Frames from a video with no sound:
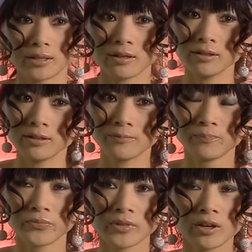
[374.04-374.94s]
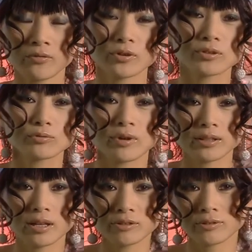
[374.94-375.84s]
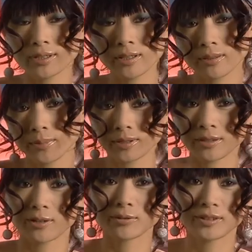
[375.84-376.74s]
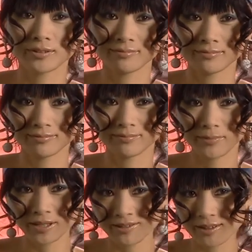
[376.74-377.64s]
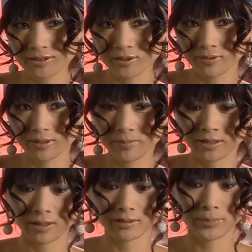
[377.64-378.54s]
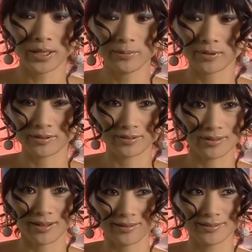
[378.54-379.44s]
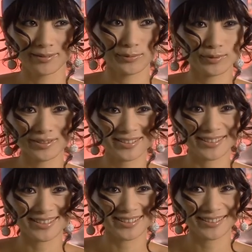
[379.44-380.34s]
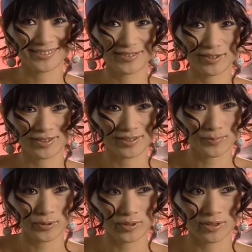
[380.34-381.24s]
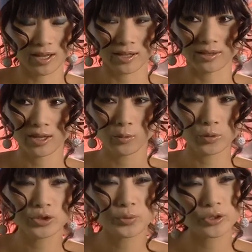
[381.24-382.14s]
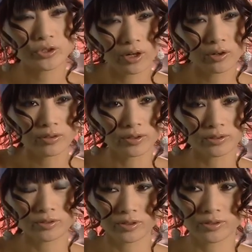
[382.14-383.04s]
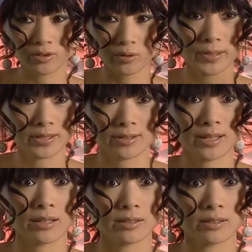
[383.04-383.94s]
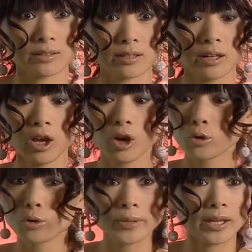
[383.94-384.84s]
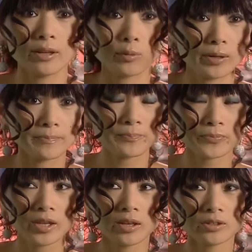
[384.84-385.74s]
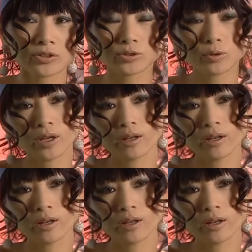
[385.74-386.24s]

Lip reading: her, of course, right now you see it because I already made her on screen, but on paper, it's like, what is this? It's a spirit and which way you're going. So there's no personality there, or could be anyone. So it's quite